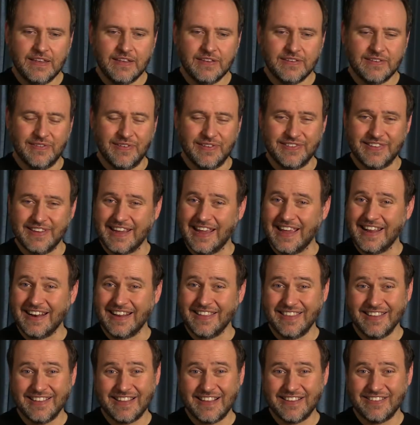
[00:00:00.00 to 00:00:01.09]
So once again, I
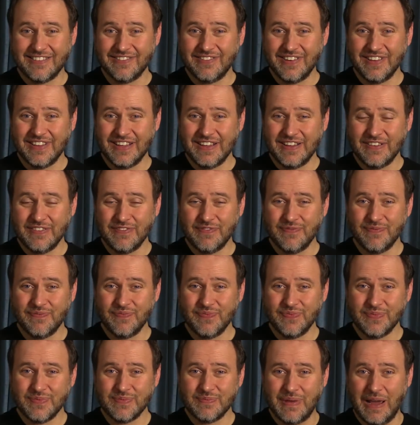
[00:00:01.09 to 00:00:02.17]
think that's a really
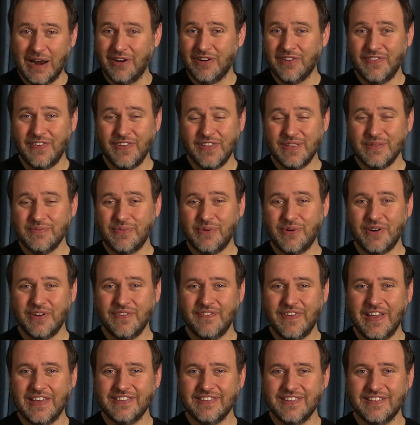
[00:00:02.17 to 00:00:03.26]
powerful, important
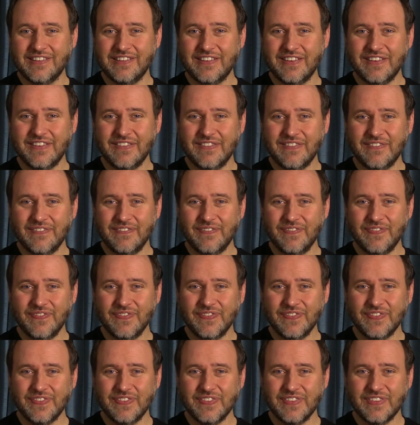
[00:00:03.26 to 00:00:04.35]
message.
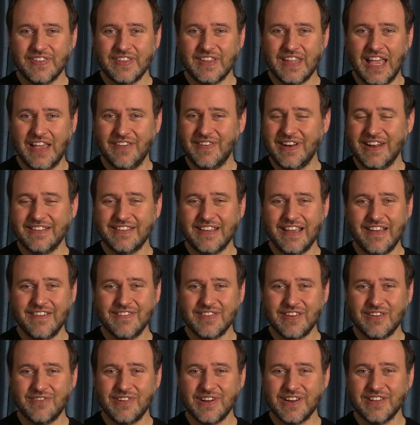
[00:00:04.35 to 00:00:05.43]
How many
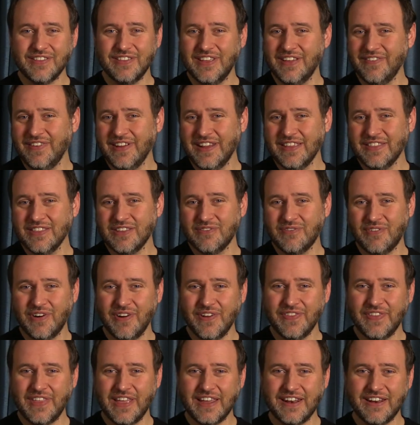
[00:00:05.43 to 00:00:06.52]
times are we living in the
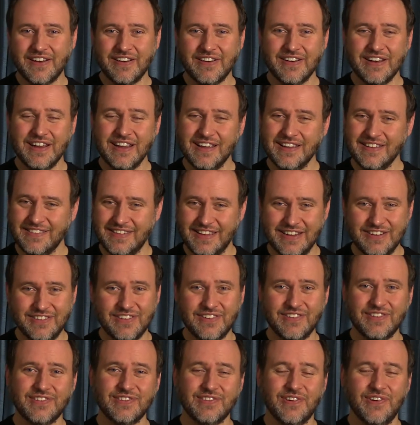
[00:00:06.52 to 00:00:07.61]
world that our
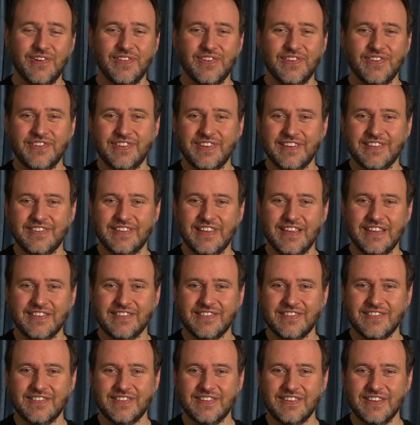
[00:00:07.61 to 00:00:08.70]
teachers told us
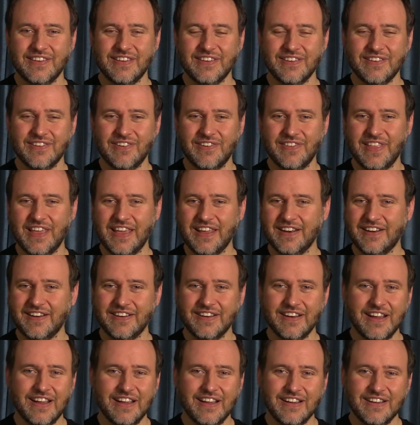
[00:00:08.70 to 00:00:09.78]
exists, or that
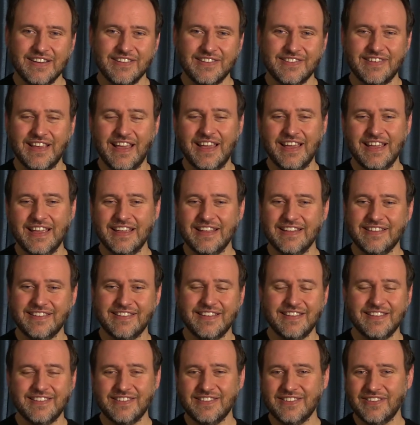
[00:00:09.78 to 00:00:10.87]
our
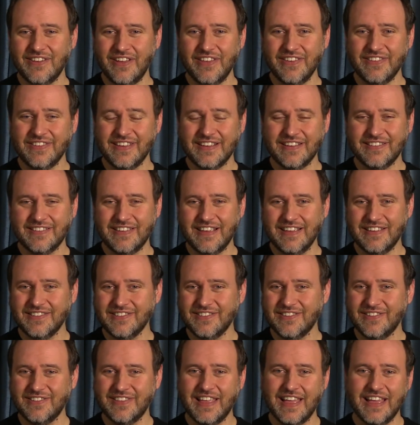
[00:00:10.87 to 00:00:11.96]
scientists tell us
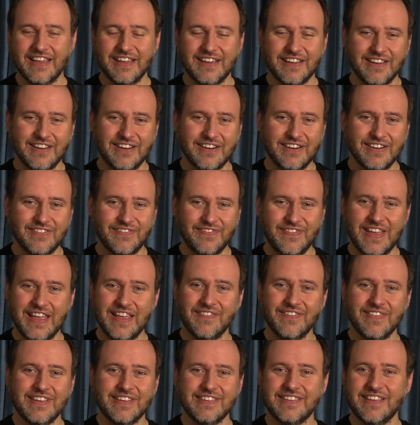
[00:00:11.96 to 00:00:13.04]
exists, or that our
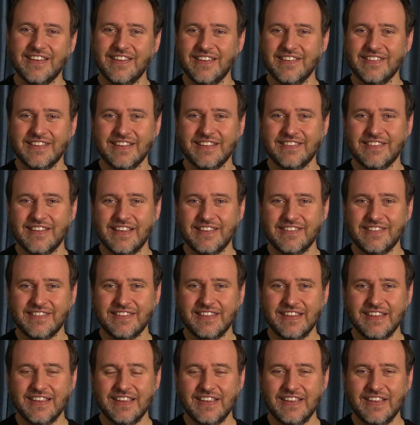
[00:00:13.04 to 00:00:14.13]
families tell us exist?